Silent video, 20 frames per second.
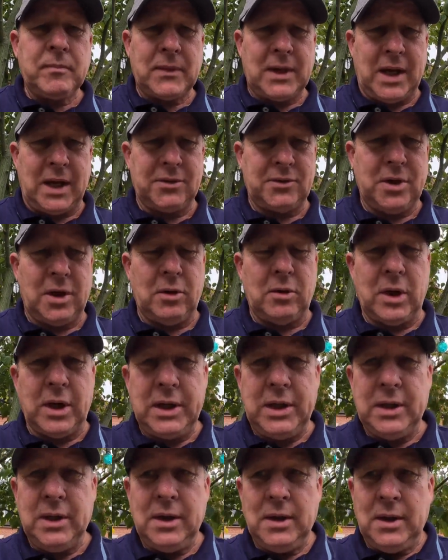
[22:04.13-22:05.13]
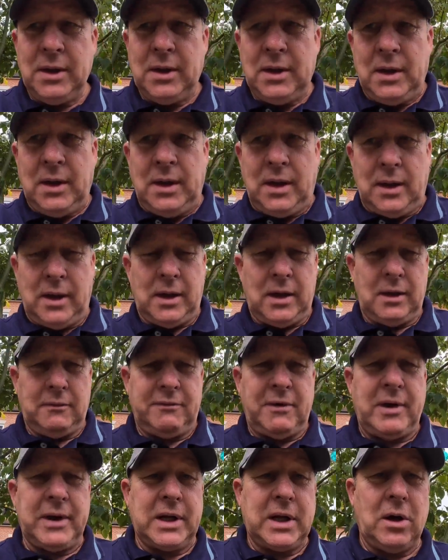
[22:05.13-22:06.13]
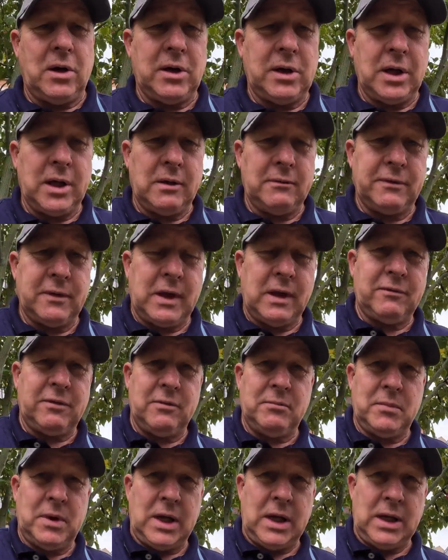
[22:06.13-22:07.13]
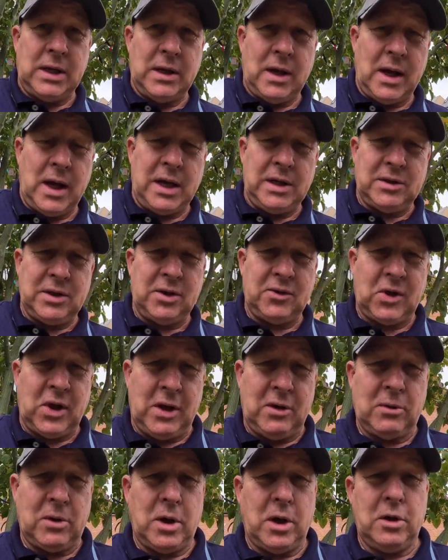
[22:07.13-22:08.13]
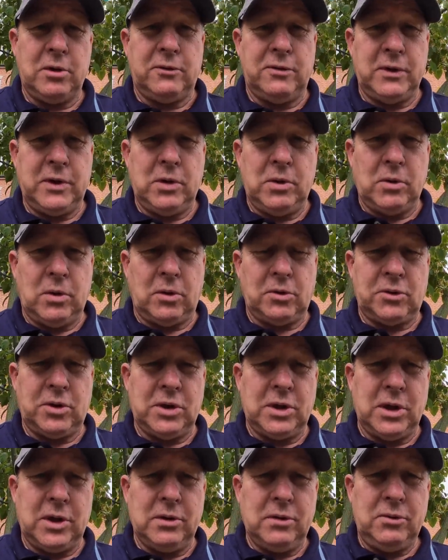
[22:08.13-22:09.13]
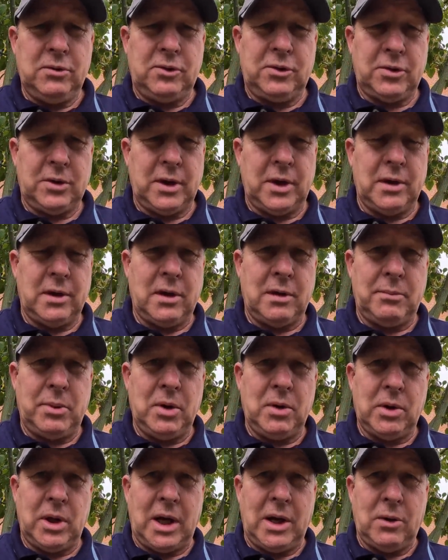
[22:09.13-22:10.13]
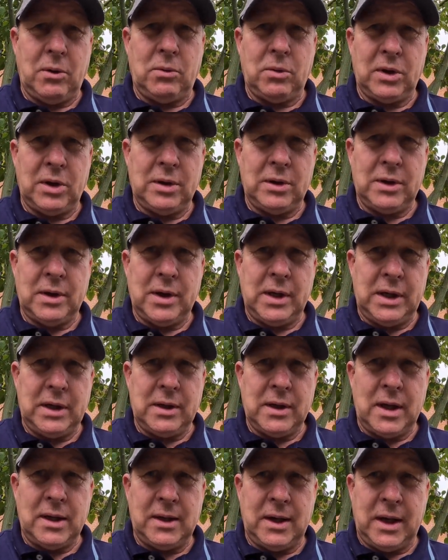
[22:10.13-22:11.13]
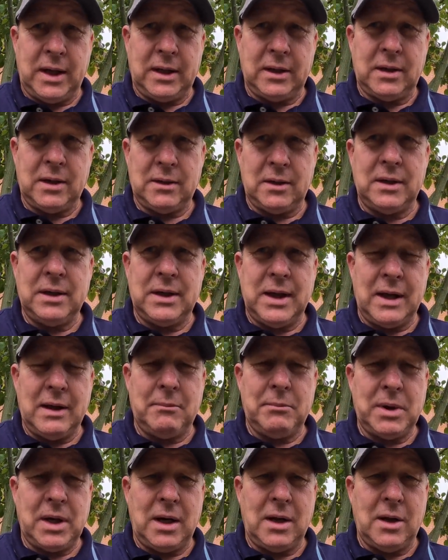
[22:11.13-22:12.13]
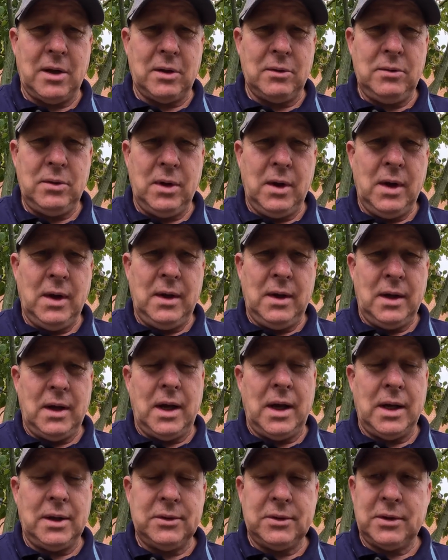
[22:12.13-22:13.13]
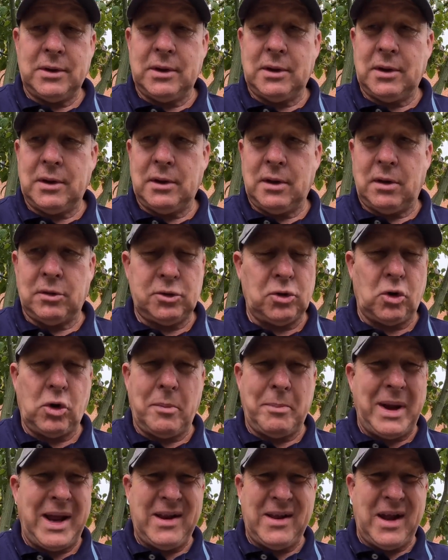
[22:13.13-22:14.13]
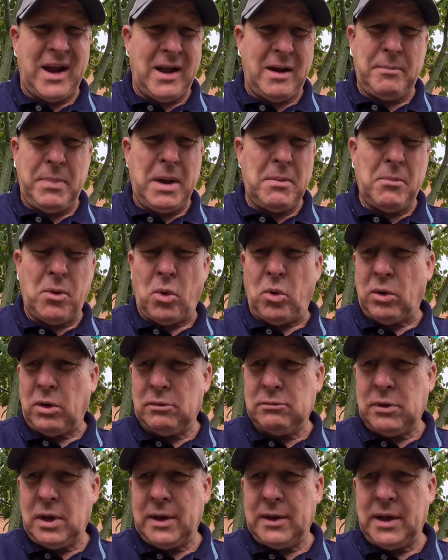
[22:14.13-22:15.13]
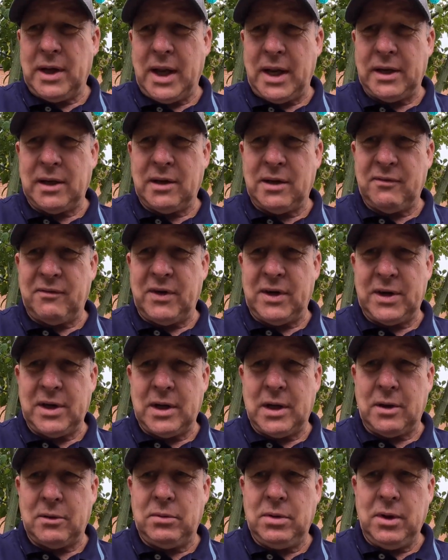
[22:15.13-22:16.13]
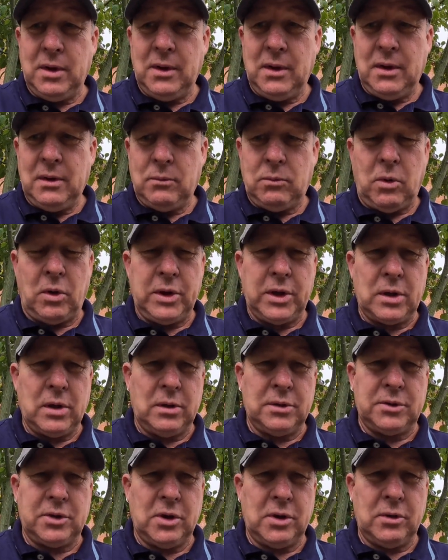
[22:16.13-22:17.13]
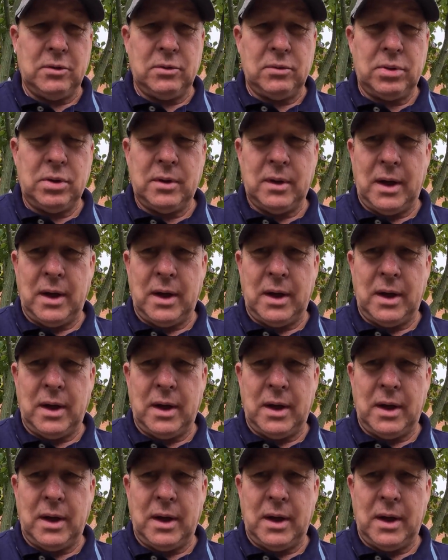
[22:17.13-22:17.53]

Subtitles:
KACTOILY very kindly have given me a discount code for you lot to use, and I'll put that all in the link down below, and I'll talk about that a bit more right at the end of the video, what you got to do,